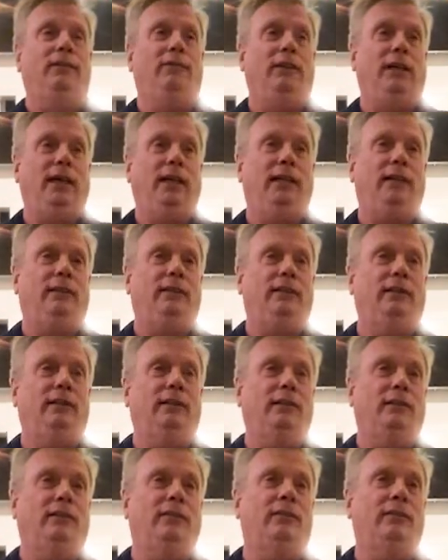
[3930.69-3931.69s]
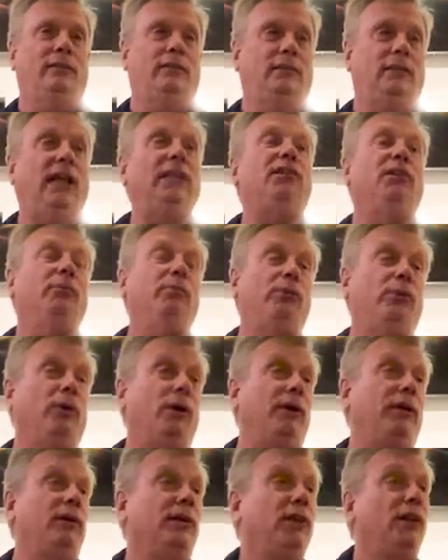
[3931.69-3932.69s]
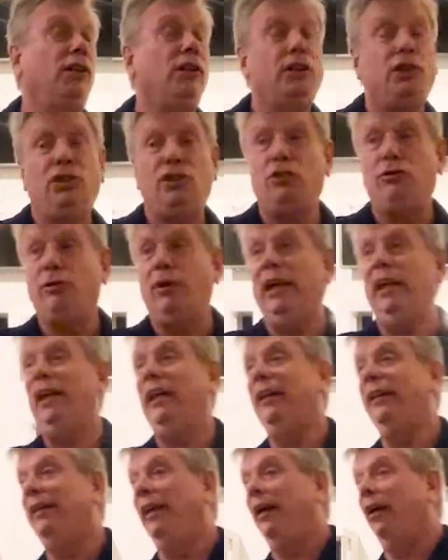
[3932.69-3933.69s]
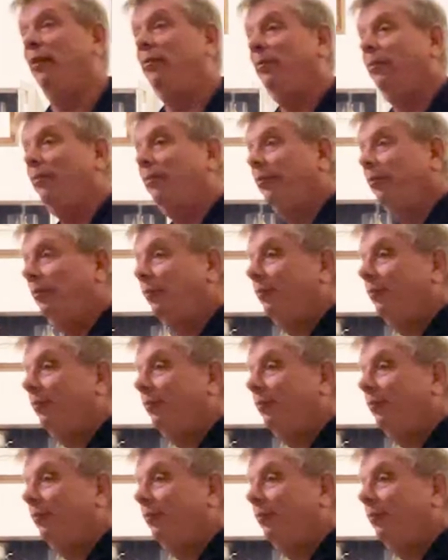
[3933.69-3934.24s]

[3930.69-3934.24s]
Right? That's important. Treating them